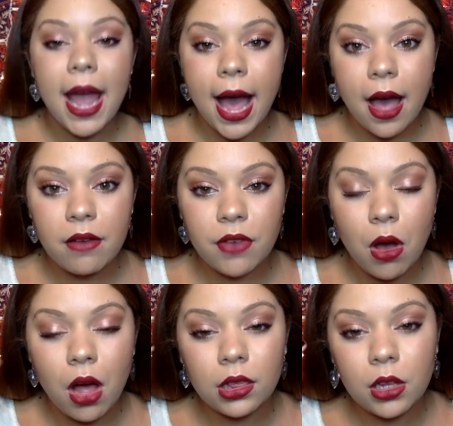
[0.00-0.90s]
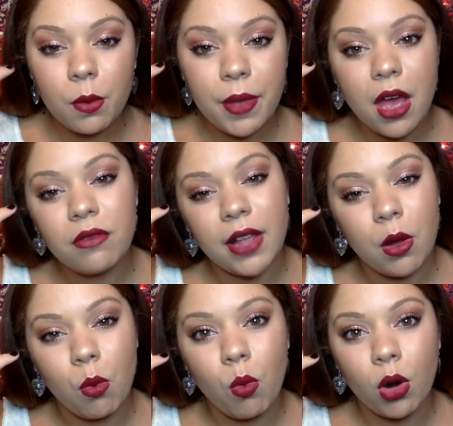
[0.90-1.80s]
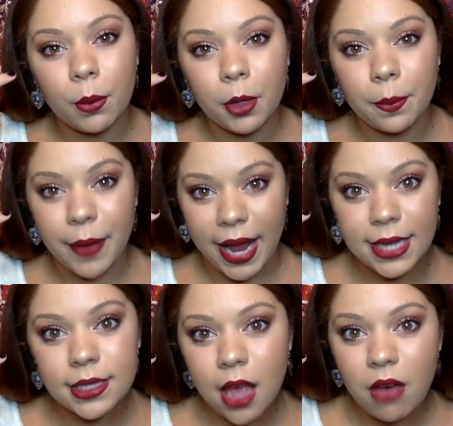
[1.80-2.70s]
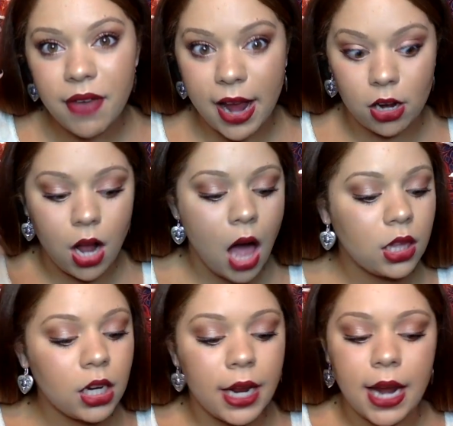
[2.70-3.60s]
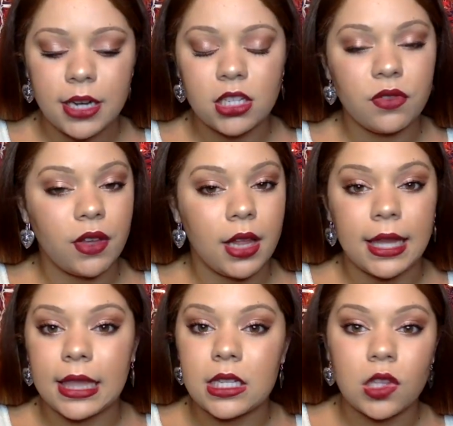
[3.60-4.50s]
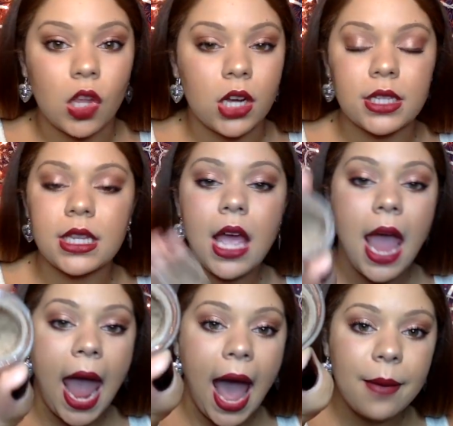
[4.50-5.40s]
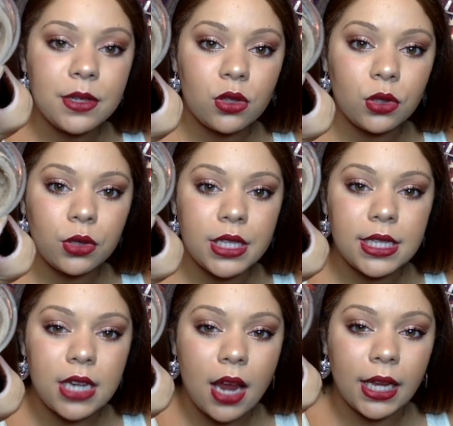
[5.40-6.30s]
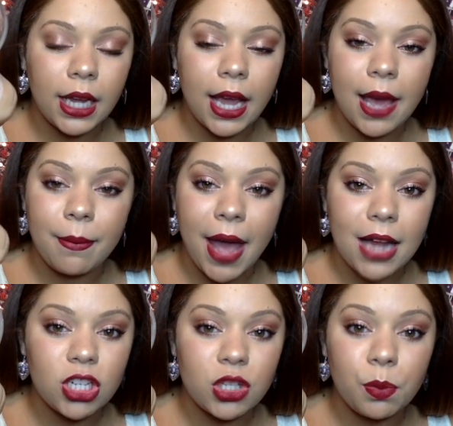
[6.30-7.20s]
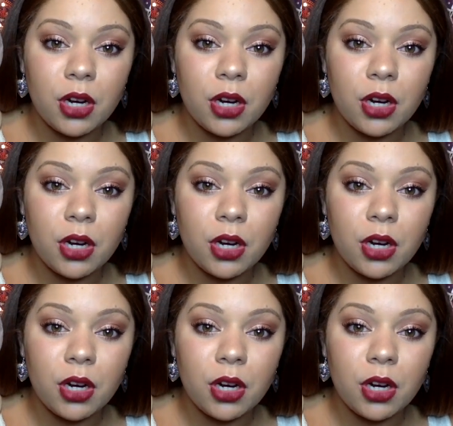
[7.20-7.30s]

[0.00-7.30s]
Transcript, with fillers: I have a little bit of like a warmer base of hair color, and I just feel like this looks absolutely stunning. It matches